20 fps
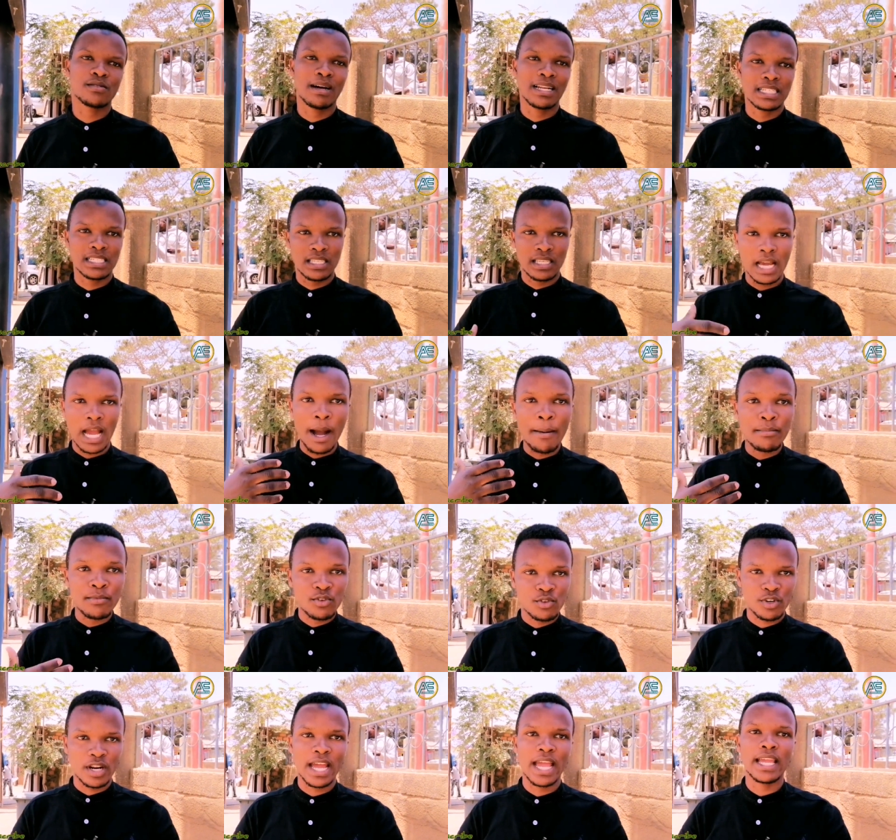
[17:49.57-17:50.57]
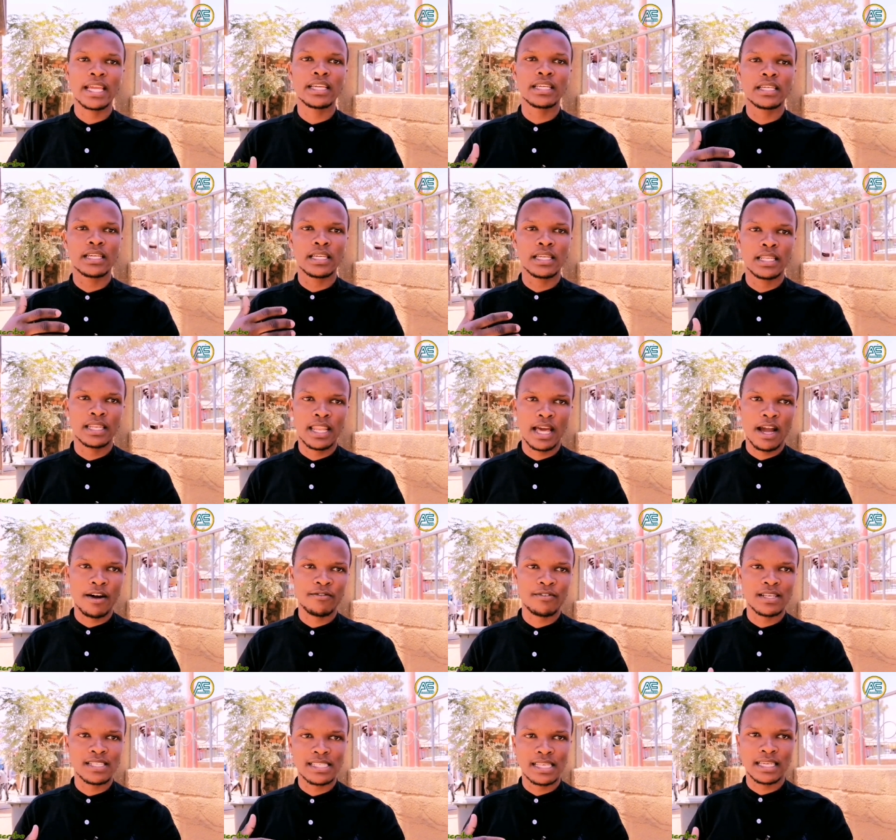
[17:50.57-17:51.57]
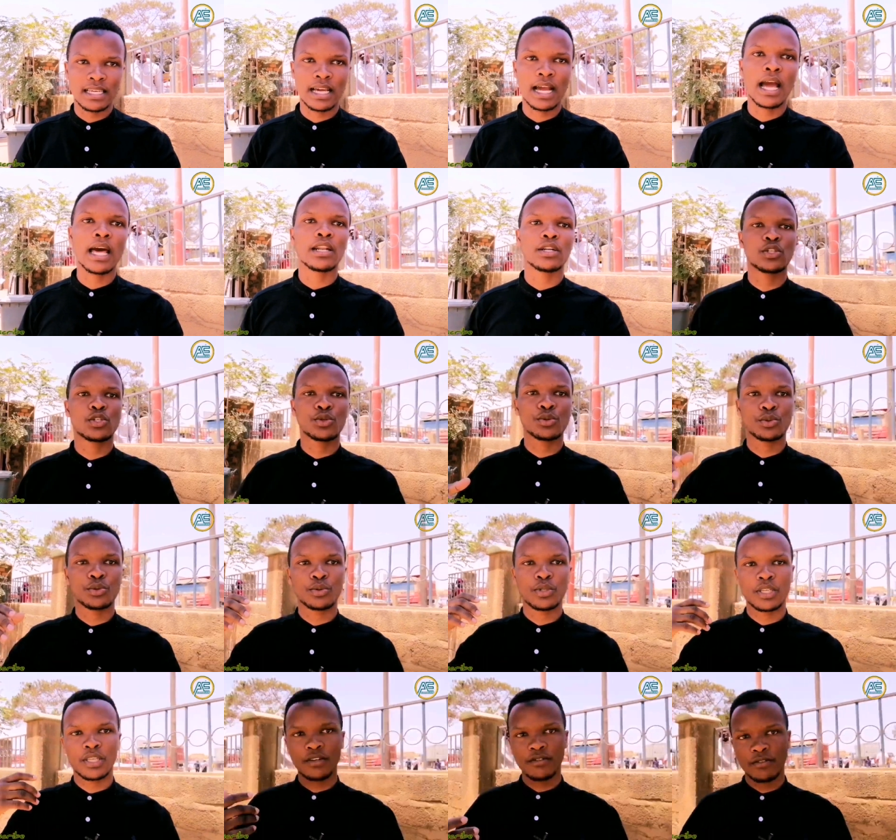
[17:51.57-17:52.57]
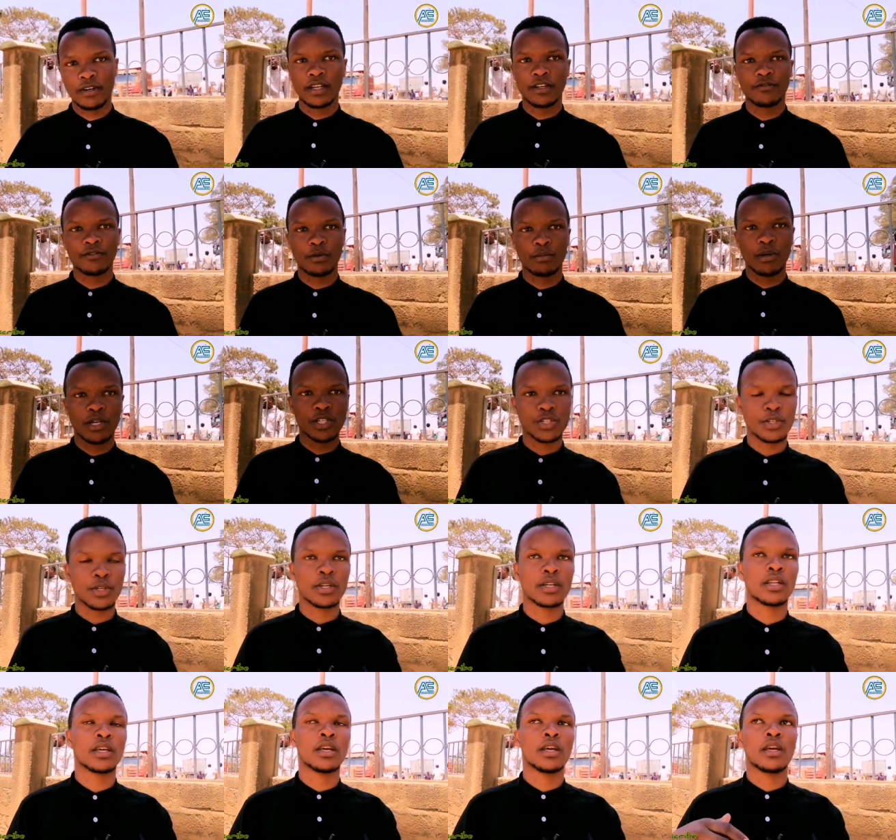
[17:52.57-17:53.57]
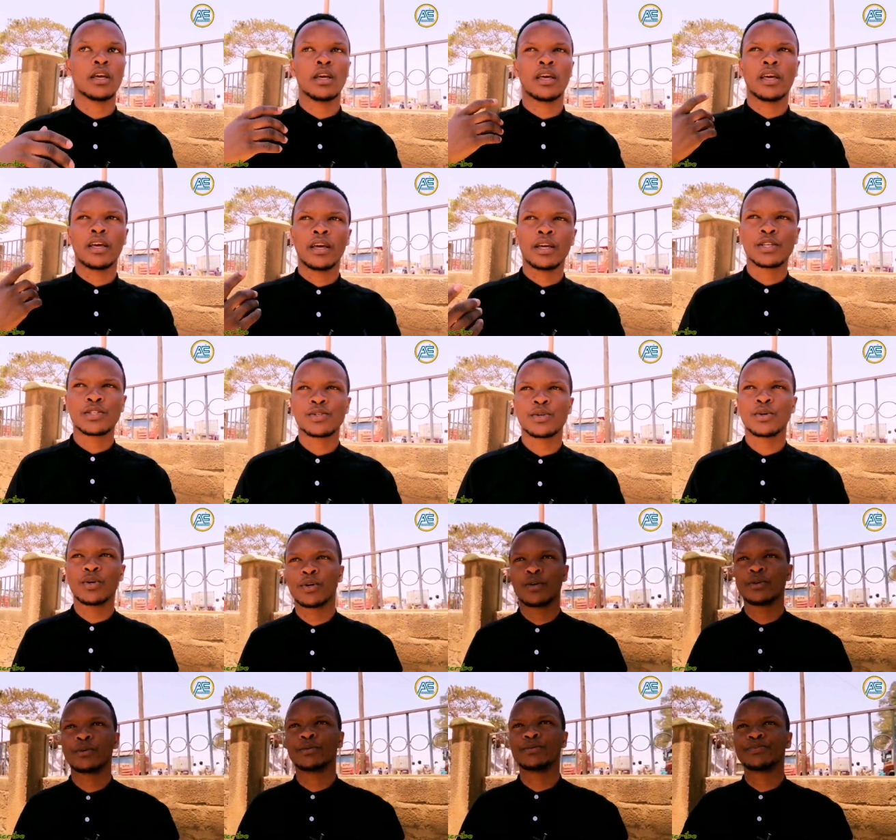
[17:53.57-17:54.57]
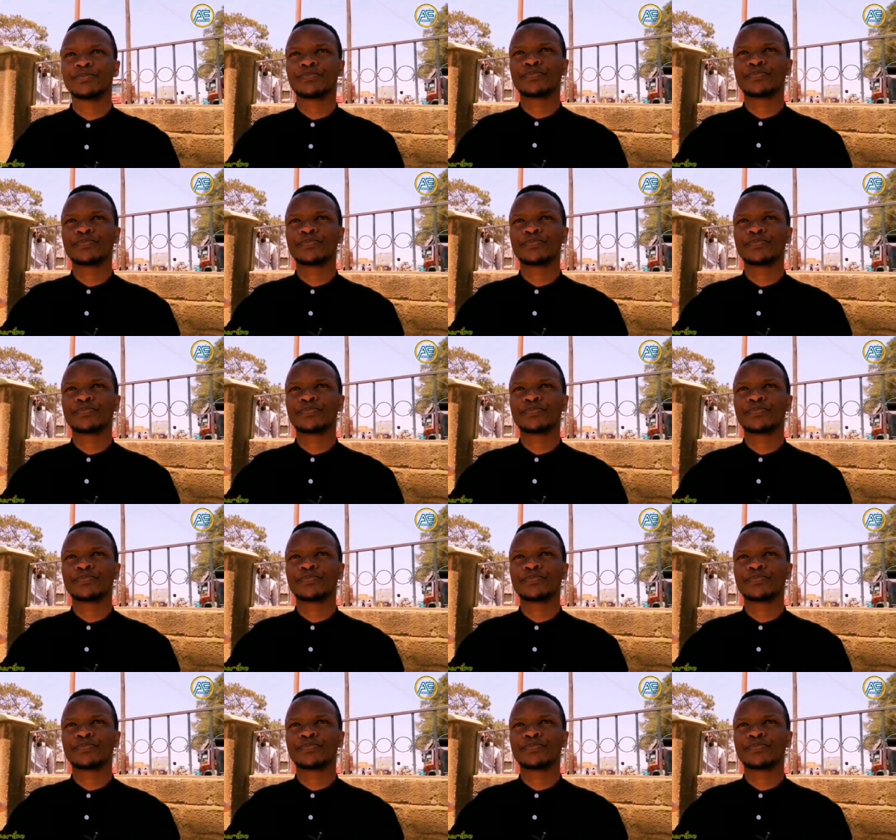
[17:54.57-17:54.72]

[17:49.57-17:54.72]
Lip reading: but I'm trying enough as I can to give an information. So